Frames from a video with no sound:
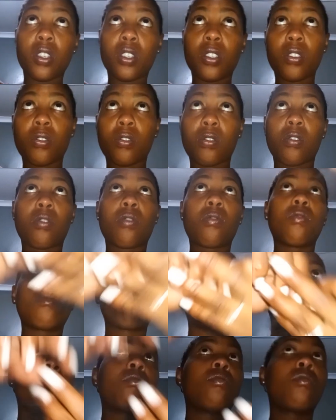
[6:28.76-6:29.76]
you know,
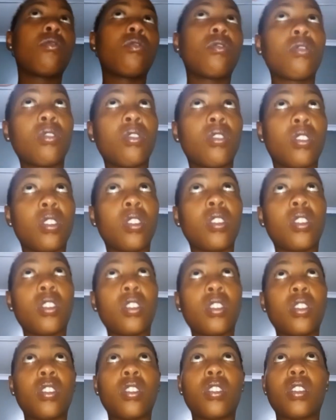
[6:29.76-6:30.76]

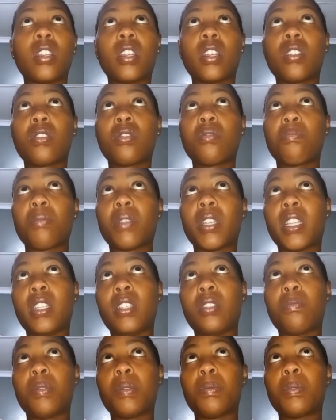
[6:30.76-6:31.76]
I don't
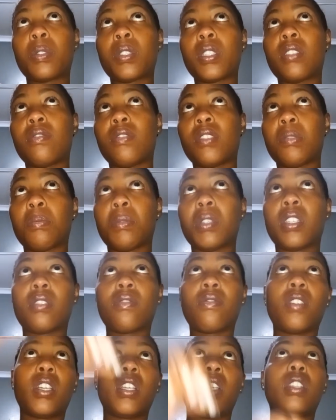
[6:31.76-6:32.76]
mind people giving me
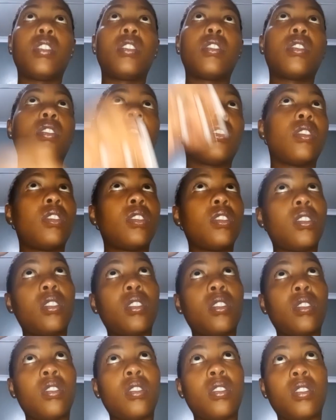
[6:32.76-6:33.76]
advice and
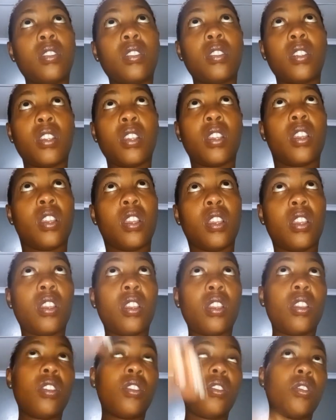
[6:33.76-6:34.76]

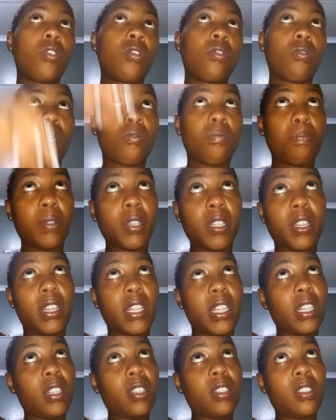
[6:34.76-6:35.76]
you know, but
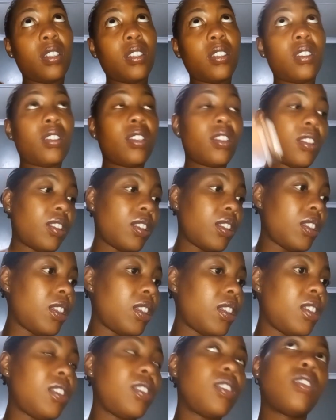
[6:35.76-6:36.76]
then the thing
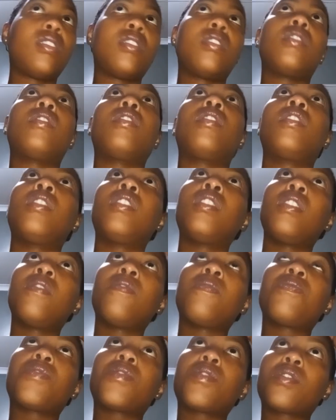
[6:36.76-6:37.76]
is
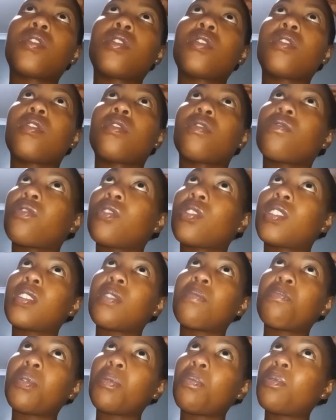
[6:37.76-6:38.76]
for
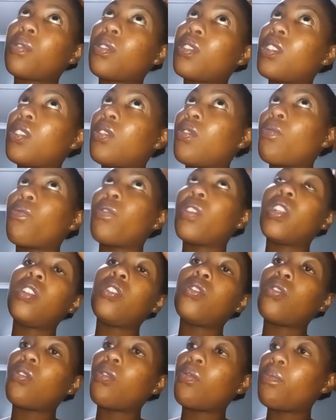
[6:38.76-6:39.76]
some people they don't really
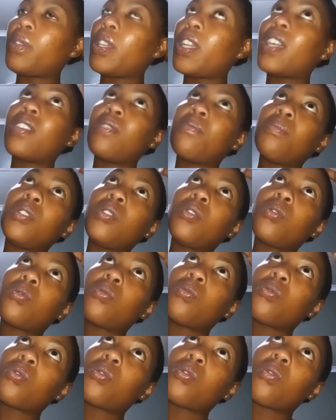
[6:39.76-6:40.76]
know me i've been
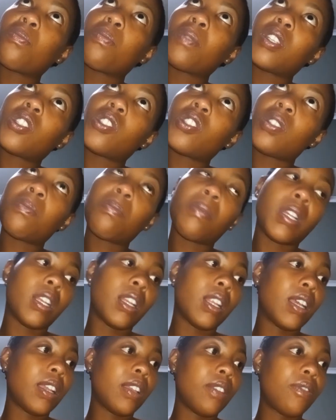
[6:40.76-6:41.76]
through so much in my
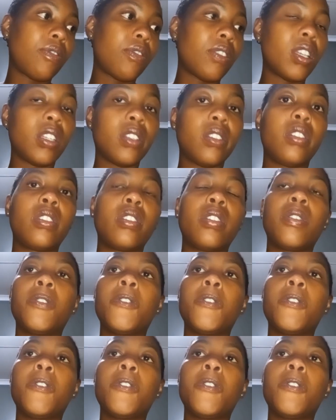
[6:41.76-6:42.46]
life and